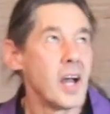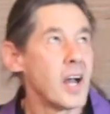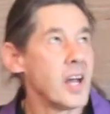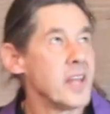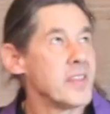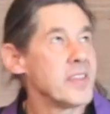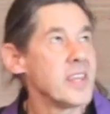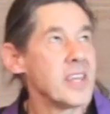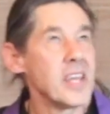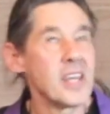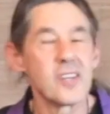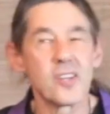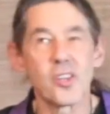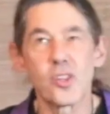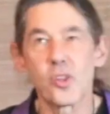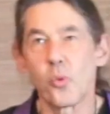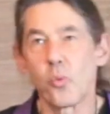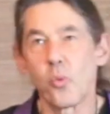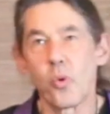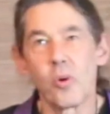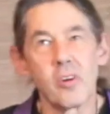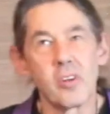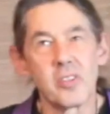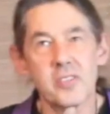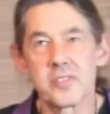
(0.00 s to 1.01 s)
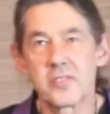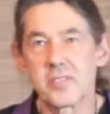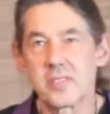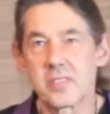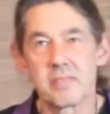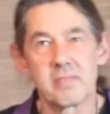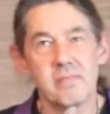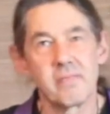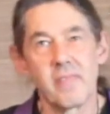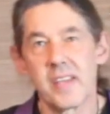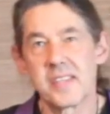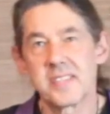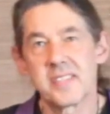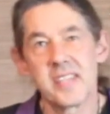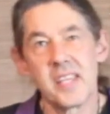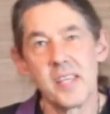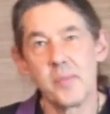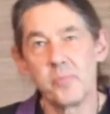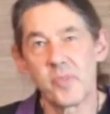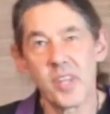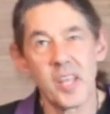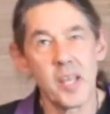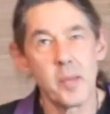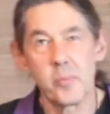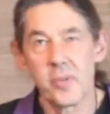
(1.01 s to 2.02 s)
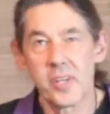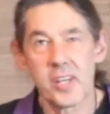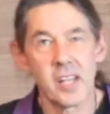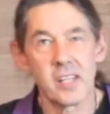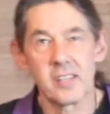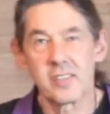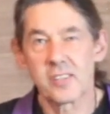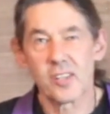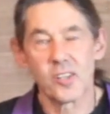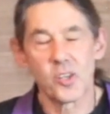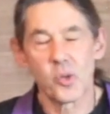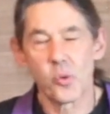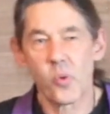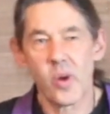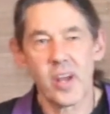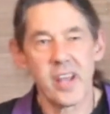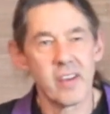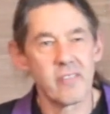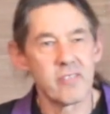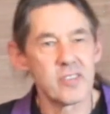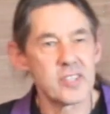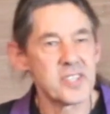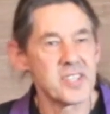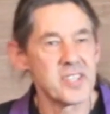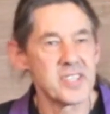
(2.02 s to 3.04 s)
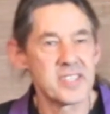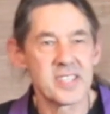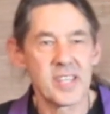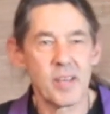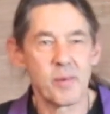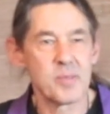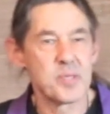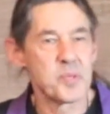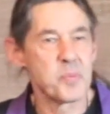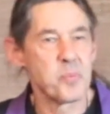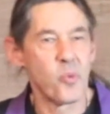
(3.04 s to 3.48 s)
at the end of the world has seemed imminent in a way ever since I was